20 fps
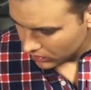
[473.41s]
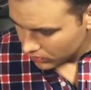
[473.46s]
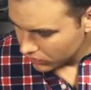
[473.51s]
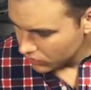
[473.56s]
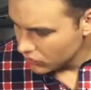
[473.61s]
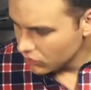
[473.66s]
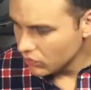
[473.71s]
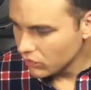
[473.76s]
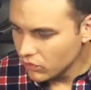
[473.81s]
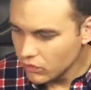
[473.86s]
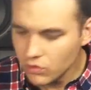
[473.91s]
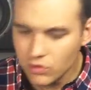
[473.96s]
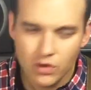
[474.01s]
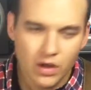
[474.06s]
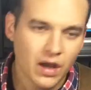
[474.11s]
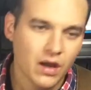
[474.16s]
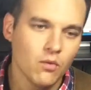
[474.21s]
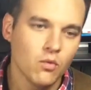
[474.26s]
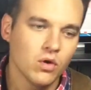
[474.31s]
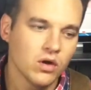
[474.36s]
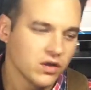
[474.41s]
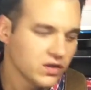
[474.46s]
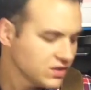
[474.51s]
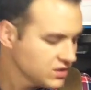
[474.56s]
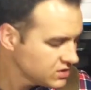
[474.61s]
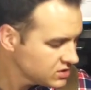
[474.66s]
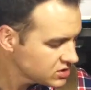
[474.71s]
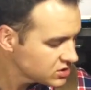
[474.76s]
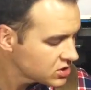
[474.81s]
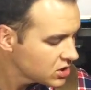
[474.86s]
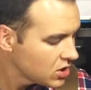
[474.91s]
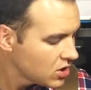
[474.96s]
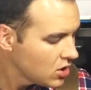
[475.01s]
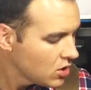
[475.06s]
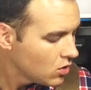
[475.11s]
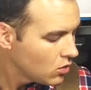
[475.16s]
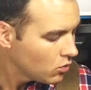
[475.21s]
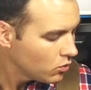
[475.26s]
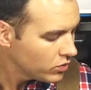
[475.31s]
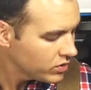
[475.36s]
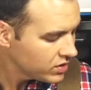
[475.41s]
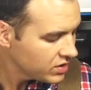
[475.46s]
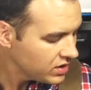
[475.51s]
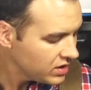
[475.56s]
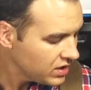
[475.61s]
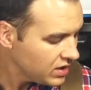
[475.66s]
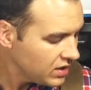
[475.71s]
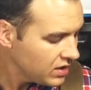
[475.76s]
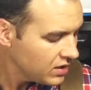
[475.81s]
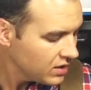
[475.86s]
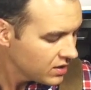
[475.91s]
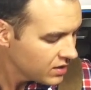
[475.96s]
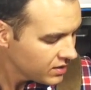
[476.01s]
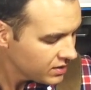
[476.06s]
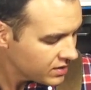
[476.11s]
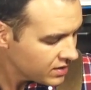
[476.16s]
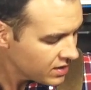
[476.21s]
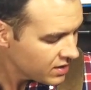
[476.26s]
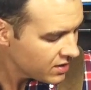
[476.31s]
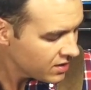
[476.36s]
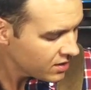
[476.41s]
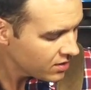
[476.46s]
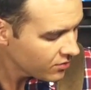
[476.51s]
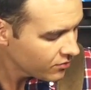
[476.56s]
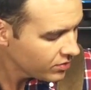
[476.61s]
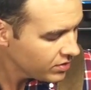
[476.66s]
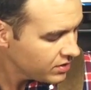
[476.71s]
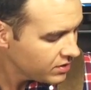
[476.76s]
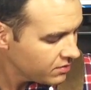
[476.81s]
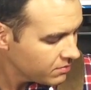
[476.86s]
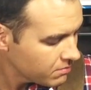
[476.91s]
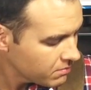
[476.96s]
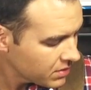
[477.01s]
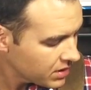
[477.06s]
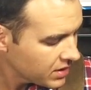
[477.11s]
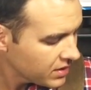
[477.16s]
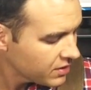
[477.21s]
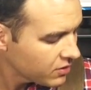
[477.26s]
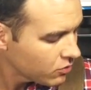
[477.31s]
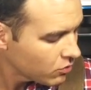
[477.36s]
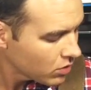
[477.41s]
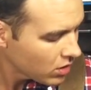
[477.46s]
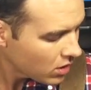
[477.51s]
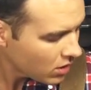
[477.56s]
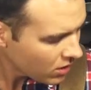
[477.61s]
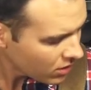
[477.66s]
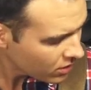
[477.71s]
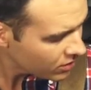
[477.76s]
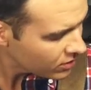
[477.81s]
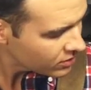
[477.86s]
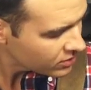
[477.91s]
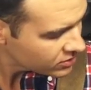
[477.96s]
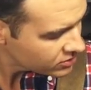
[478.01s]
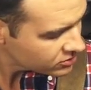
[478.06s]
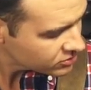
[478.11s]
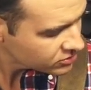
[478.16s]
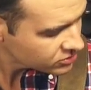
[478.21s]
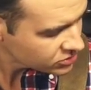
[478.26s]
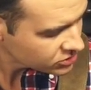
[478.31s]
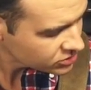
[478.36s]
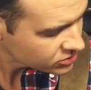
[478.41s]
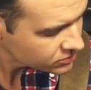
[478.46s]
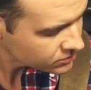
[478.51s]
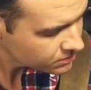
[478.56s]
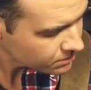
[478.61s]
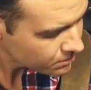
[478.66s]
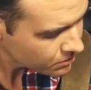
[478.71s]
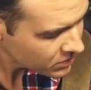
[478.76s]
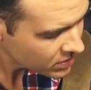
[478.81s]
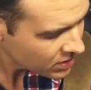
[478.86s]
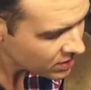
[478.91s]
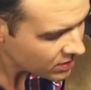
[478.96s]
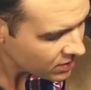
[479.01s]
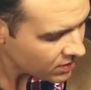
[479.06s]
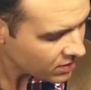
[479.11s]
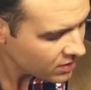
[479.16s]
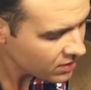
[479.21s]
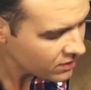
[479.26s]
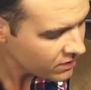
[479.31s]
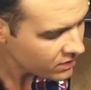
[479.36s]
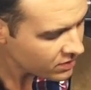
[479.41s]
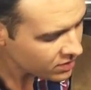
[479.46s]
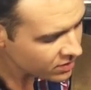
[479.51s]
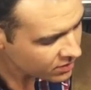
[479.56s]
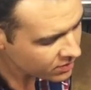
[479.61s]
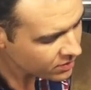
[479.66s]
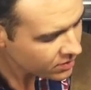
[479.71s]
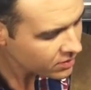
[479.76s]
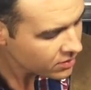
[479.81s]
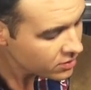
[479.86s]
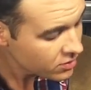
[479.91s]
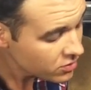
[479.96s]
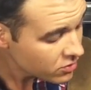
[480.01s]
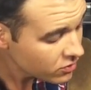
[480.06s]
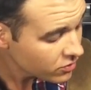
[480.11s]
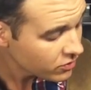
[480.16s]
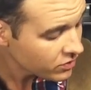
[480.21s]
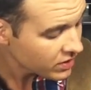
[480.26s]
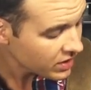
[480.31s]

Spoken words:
who I was when he carried my cross, and then knew